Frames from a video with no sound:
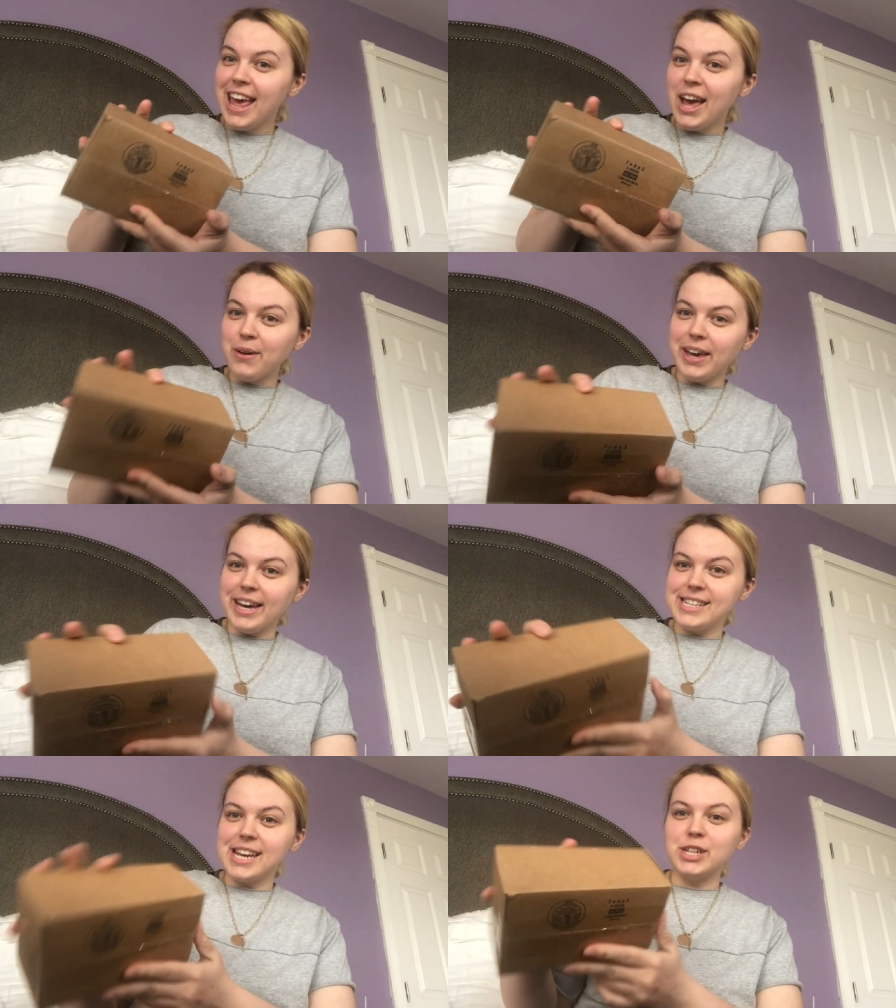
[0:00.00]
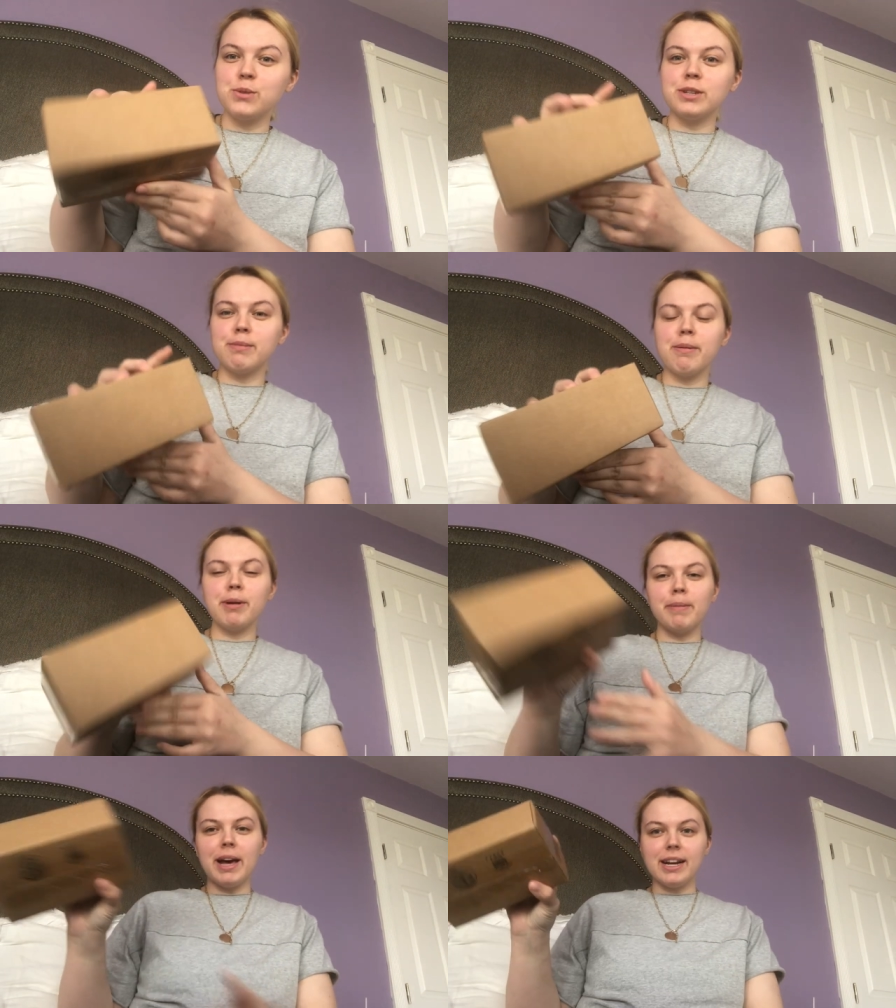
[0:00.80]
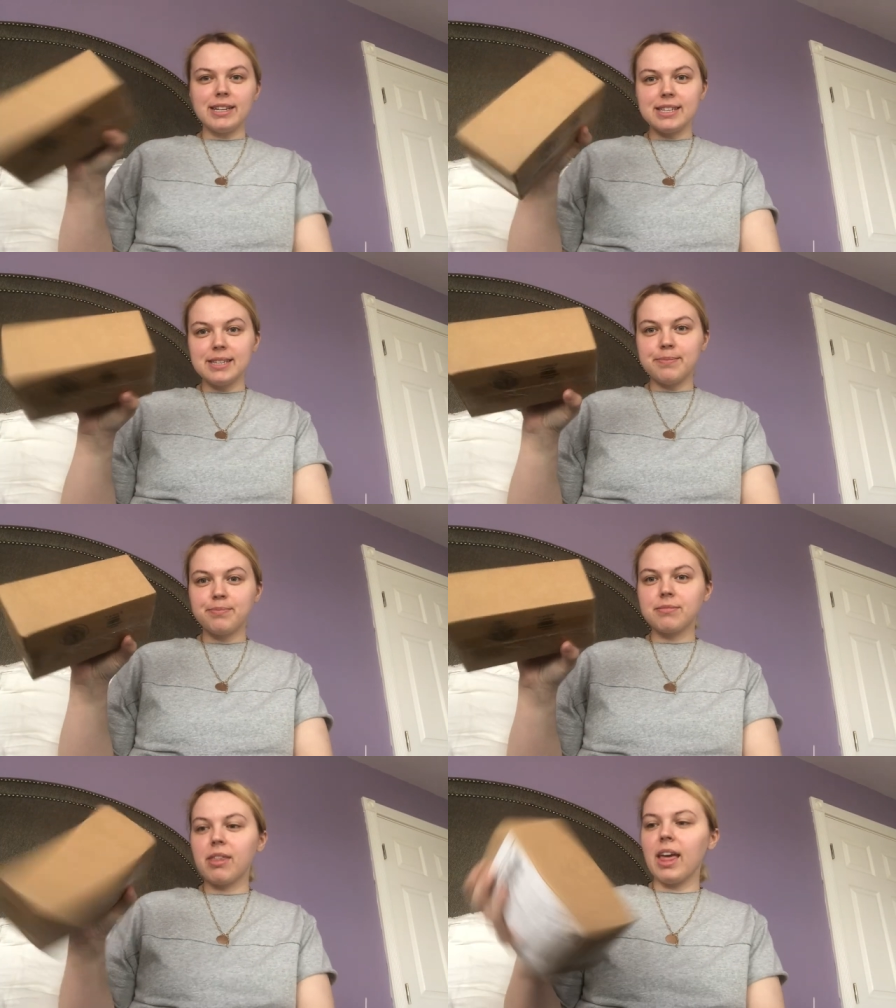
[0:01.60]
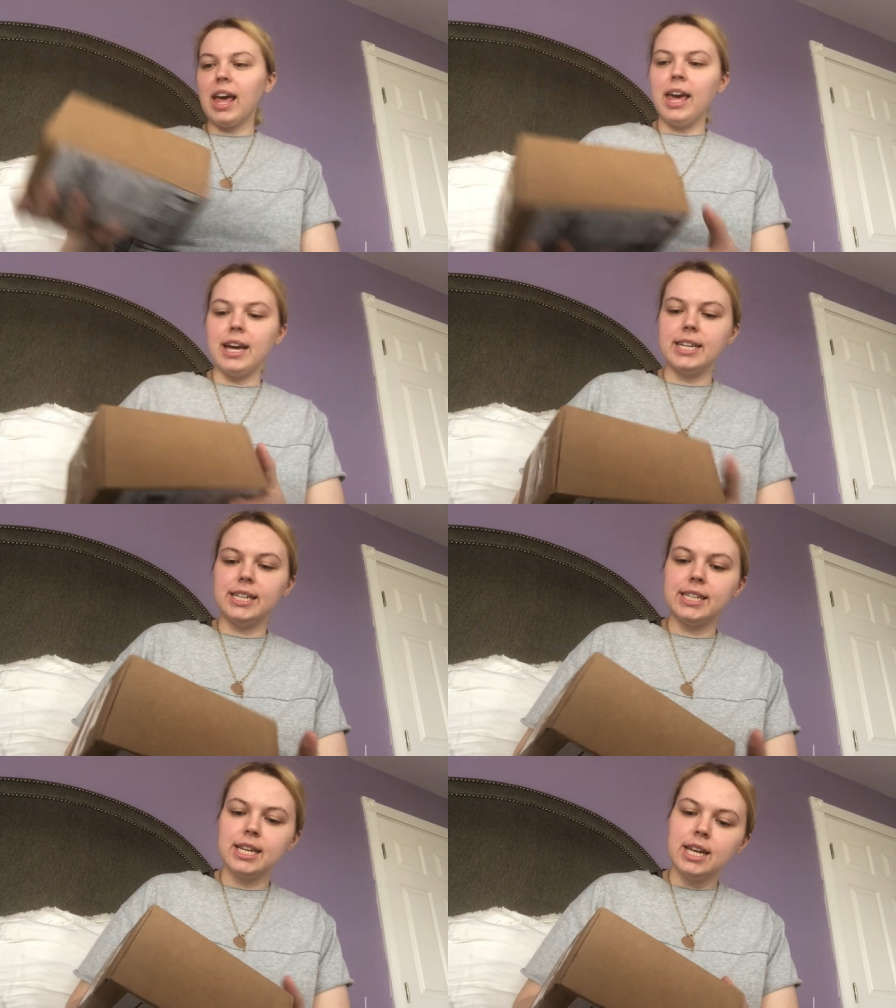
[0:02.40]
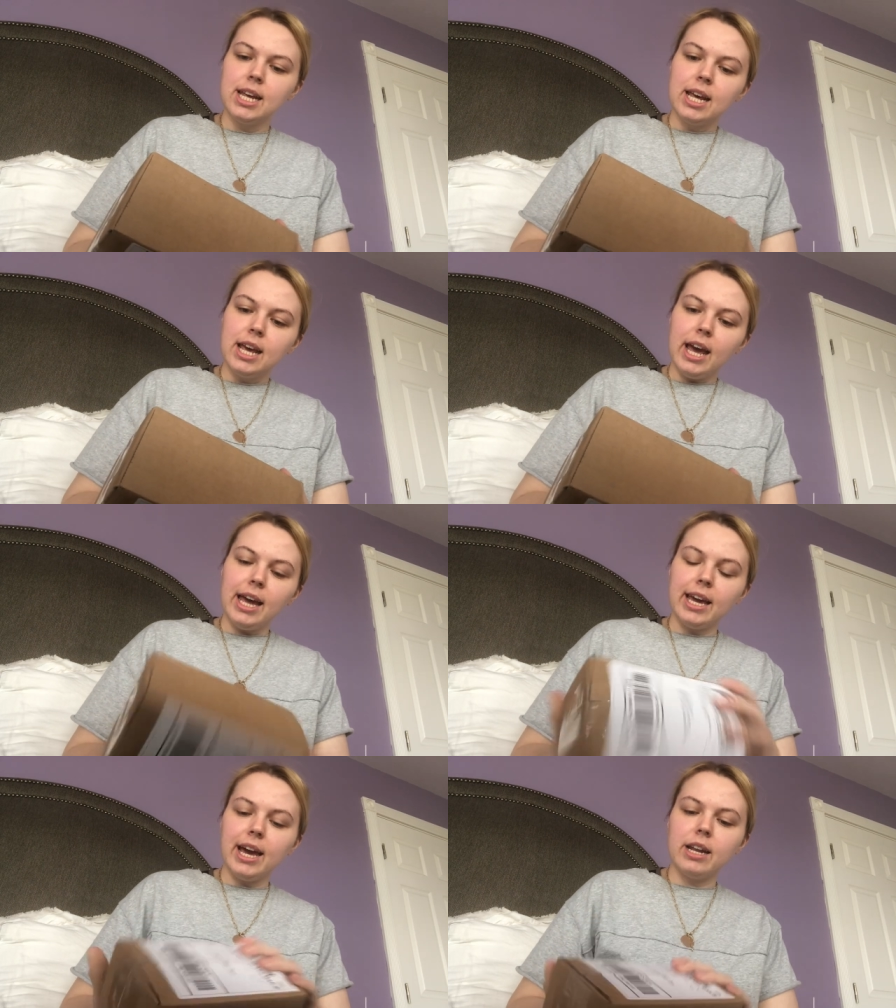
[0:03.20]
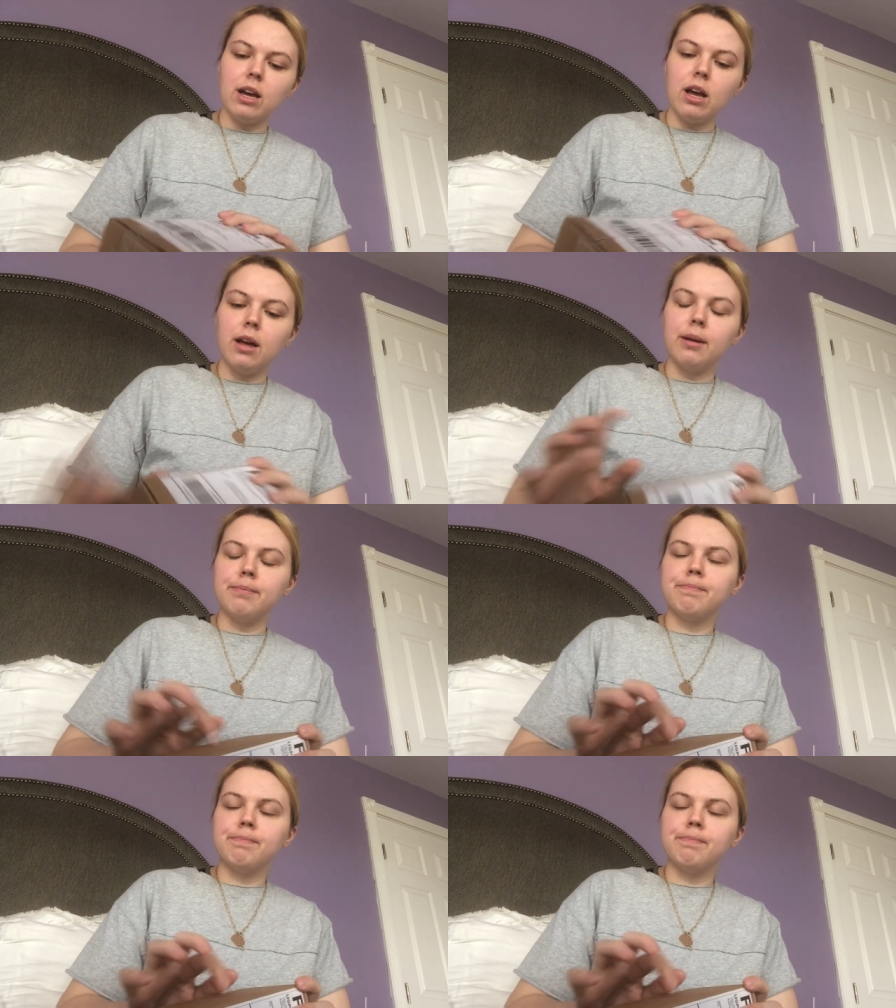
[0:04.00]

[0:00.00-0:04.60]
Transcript: Okay guys, I just went to my mailbox, and I got a